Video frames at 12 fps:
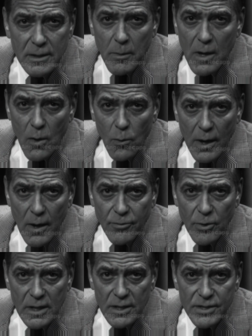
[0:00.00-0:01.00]
indifference, a
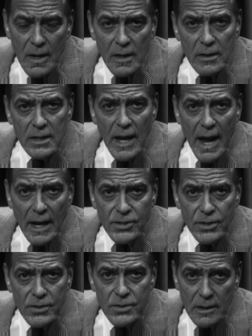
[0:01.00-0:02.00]
fight for the very soul of
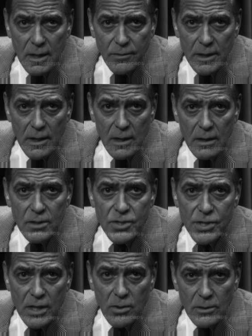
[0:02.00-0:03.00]
this republic. The
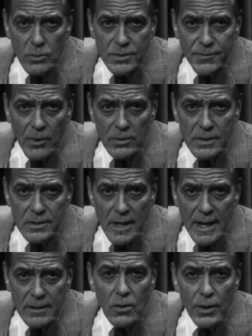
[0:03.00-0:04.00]
final image is a
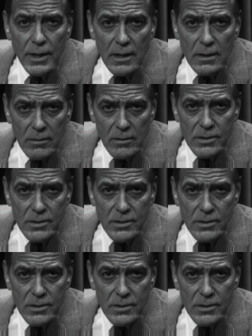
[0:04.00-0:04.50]
poignant reminder of the